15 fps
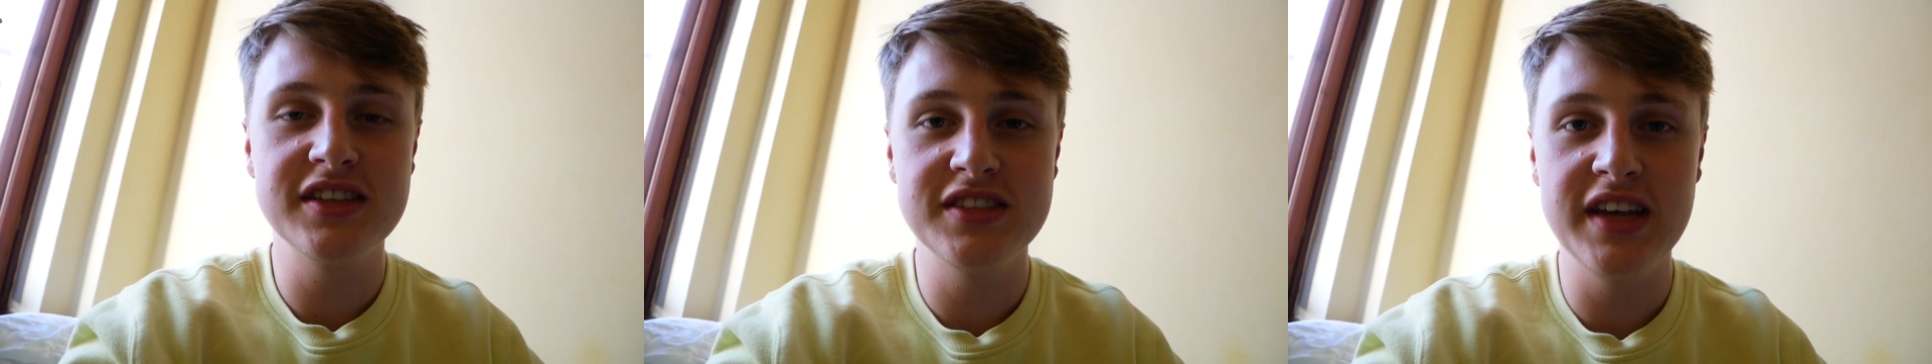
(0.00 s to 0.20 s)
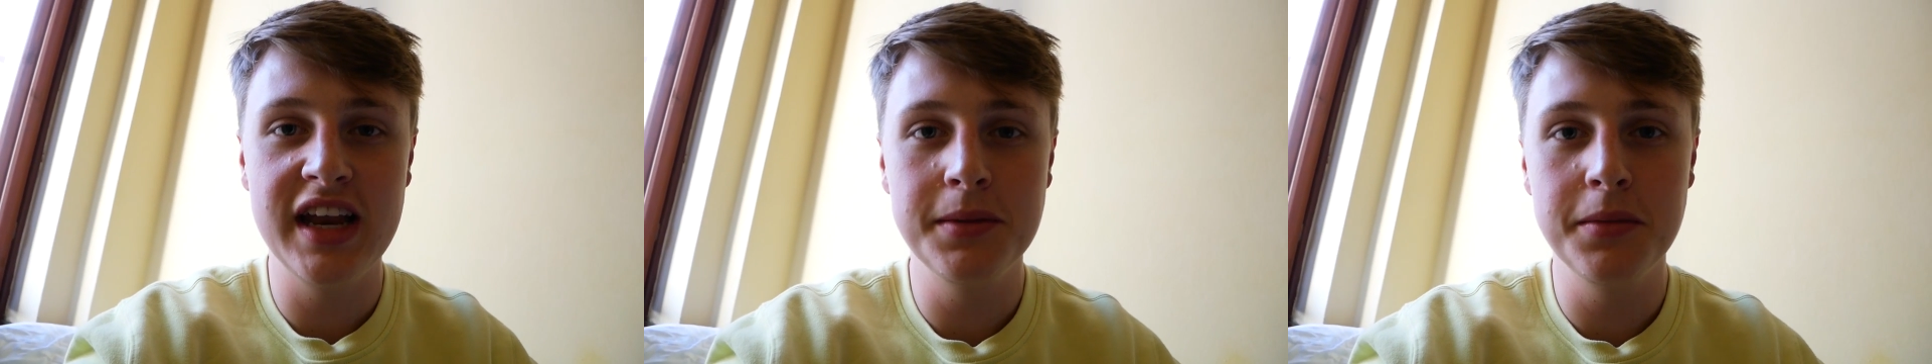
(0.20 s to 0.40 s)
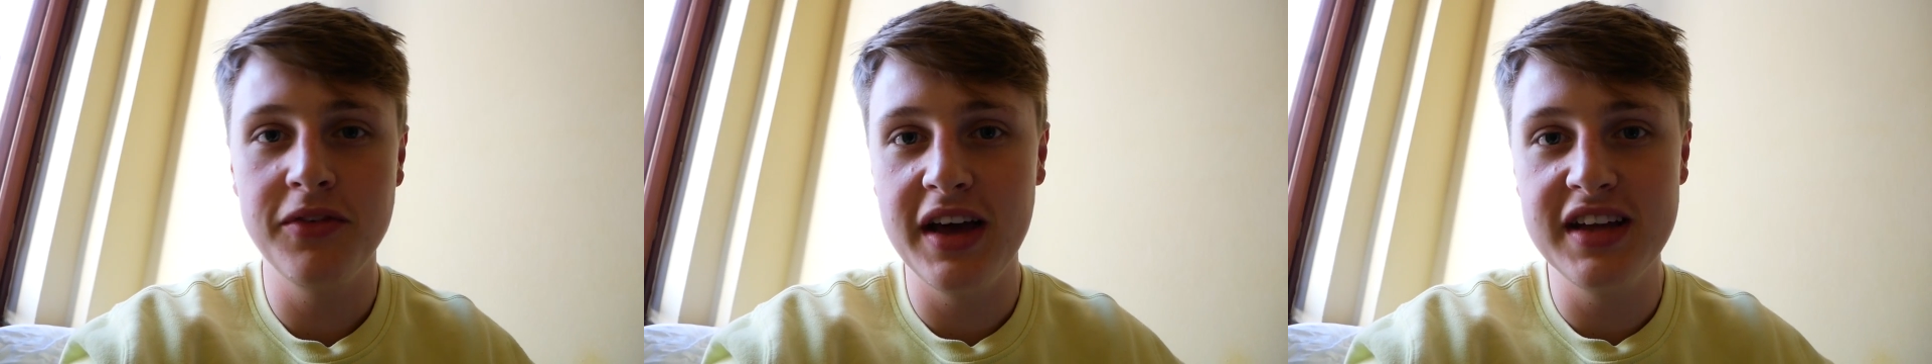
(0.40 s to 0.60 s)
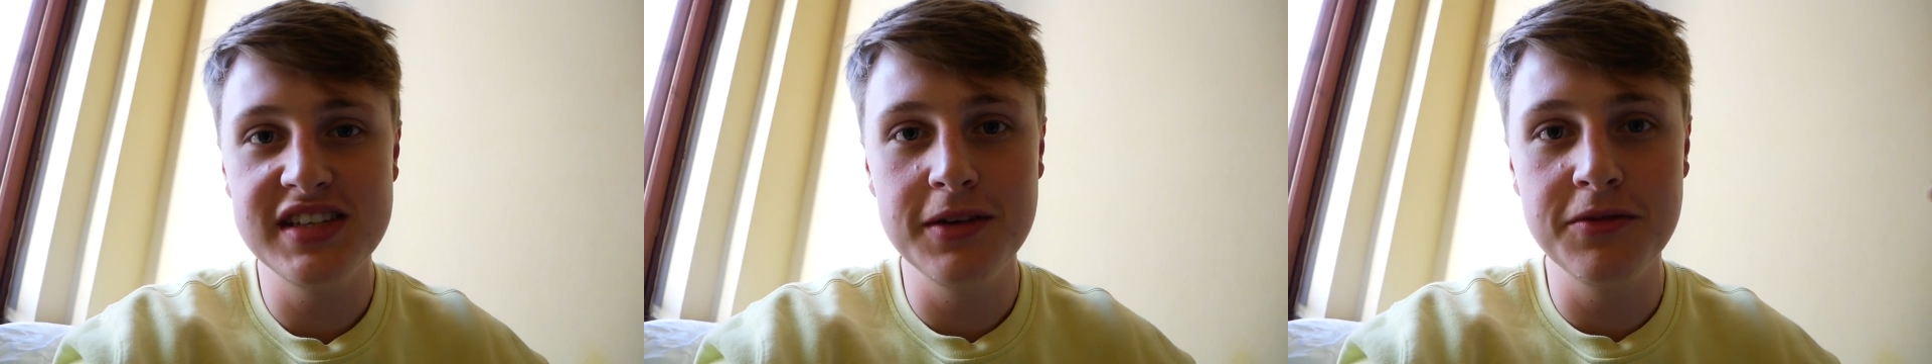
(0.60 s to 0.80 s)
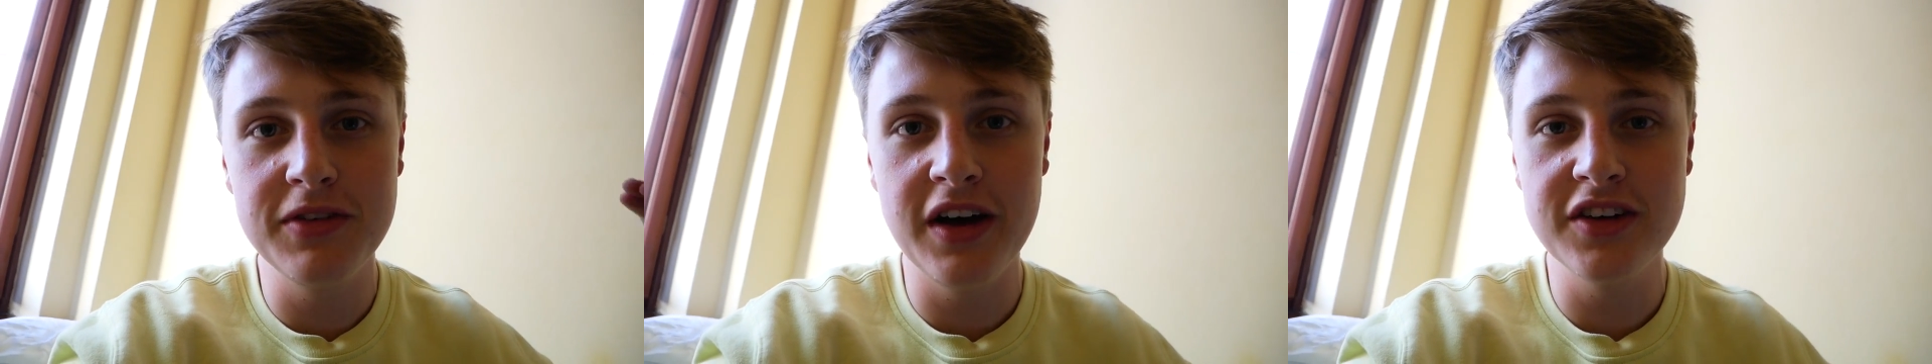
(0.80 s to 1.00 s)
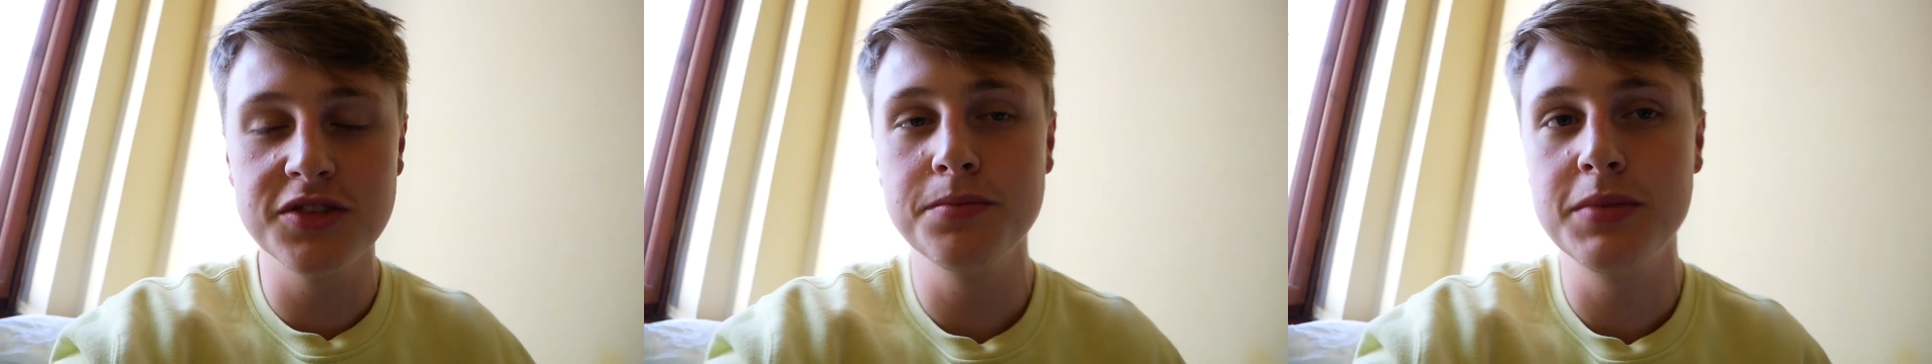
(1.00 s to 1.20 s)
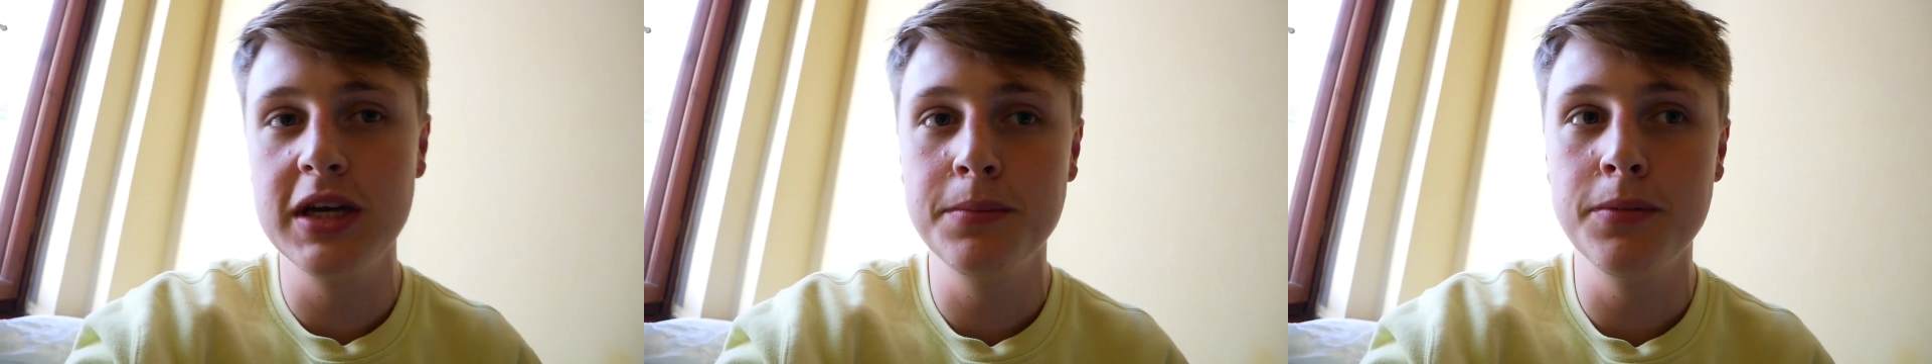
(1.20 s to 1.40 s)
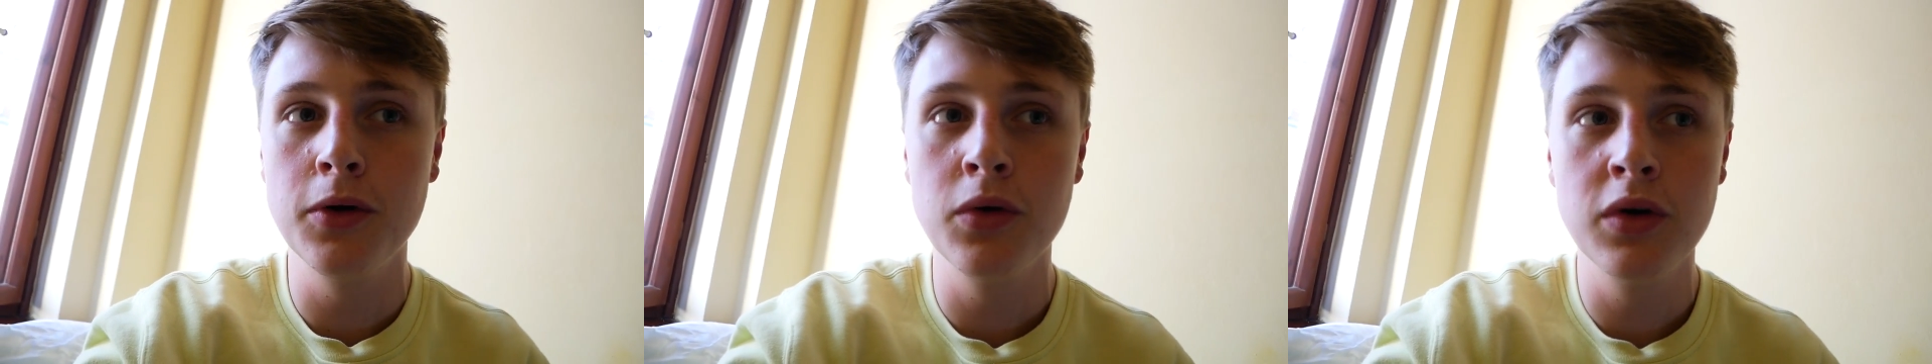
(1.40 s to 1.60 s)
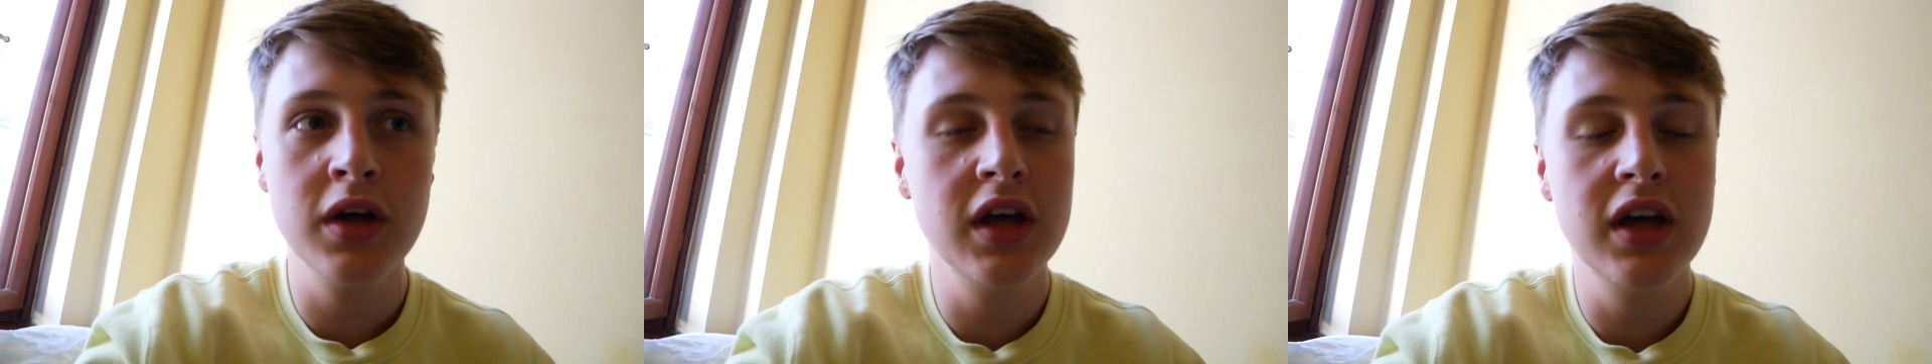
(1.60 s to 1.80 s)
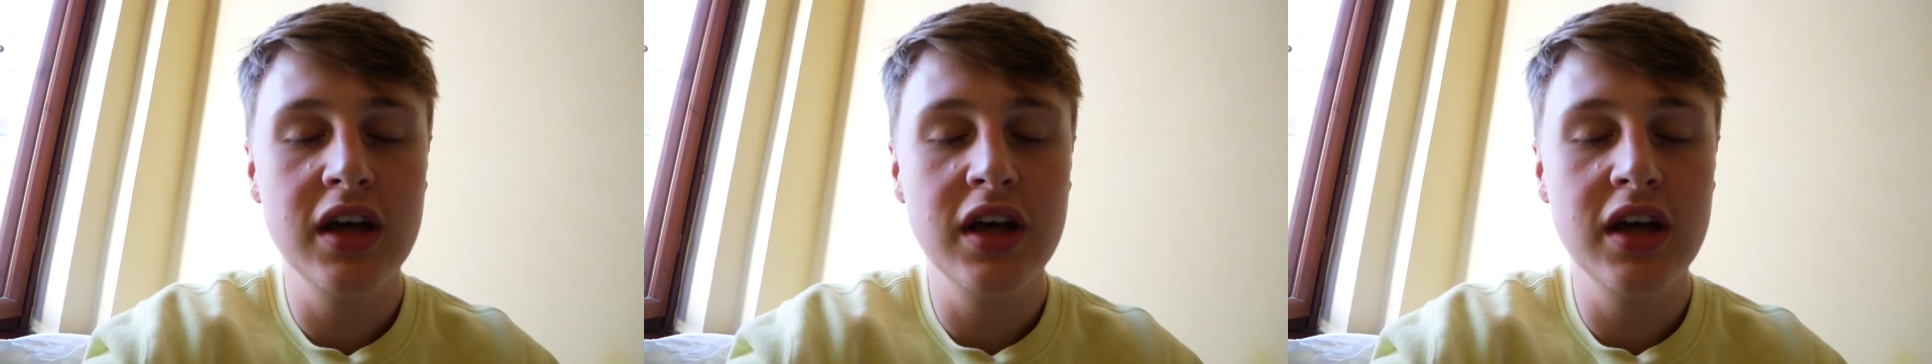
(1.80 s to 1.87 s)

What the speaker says: stadium of 18,000 people